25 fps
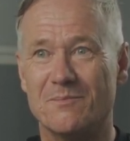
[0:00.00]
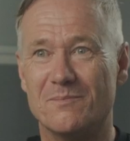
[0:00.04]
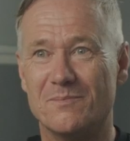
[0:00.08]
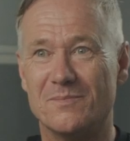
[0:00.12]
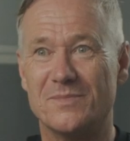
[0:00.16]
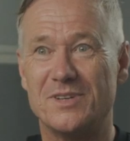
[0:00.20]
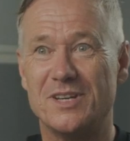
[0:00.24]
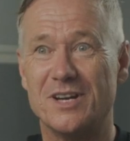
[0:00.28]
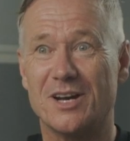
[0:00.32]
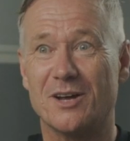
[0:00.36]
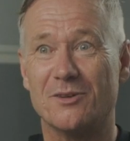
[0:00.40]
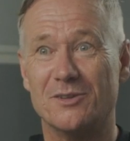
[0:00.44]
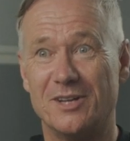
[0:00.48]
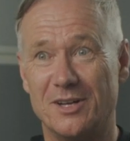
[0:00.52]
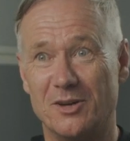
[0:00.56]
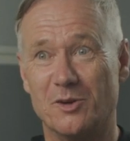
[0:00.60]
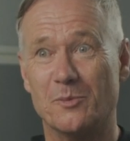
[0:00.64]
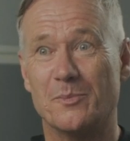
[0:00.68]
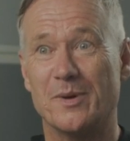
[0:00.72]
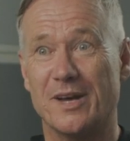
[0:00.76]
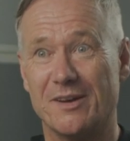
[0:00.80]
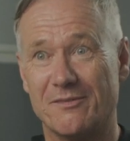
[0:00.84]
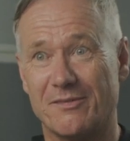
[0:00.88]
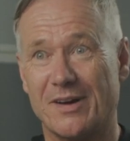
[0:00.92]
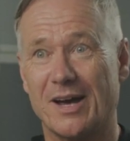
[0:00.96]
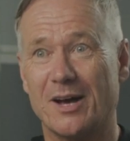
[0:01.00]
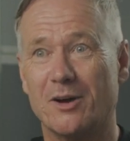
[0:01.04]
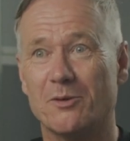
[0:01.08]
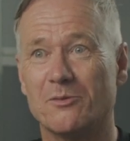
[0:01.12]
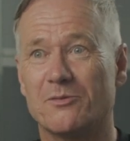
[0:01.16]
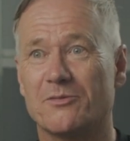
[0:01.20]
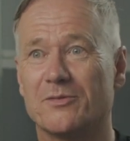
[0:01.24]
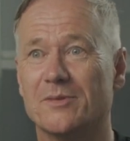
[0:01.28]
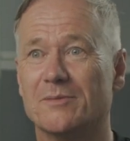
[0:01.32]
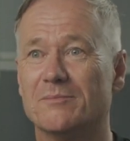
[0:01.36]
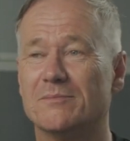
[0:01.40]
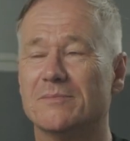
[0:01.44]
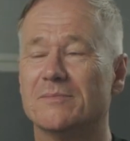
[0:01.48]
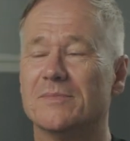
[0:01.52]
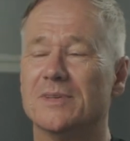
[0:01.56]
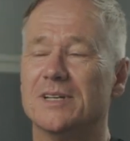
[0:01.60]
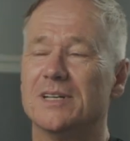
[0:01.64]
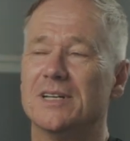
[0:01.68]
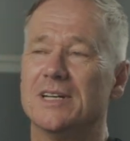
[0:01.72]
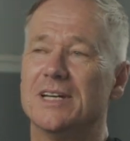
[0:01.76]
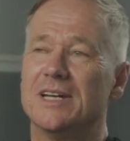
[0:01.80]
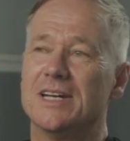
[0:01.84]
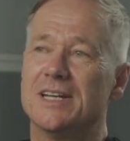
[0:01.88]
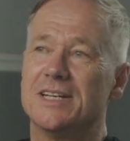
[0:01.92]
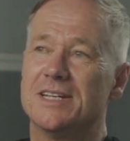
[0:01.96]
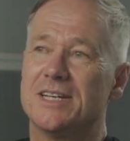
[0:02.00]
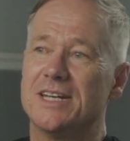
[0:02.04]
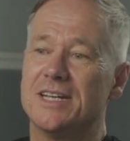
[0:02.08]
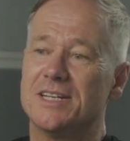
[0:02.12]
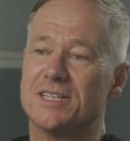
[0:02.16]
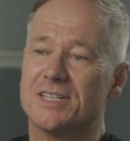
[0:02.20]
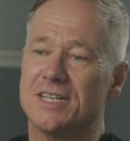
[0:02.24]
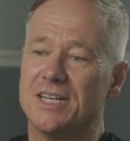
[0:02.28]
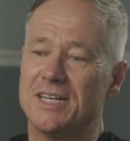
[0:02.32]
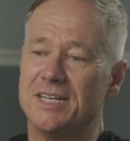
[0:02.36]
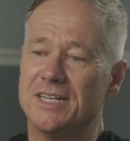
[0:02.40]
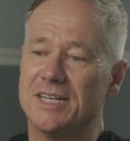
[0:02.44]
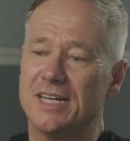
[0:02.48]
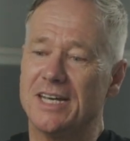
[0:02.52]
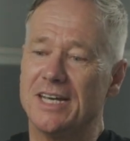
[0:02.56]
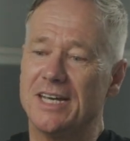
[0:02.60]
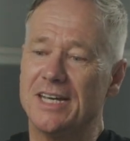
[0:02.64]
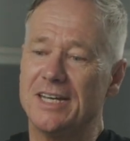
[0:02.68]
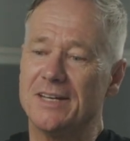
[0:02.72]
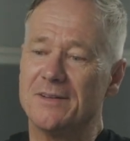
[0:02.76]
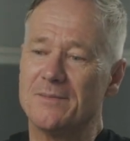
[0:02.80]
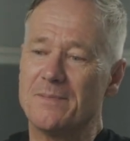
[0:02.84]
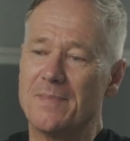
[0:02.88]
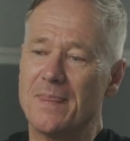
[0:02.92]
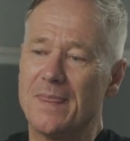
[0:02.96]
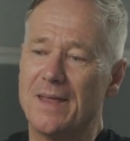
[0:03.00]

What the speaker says: little bit of help from DCD,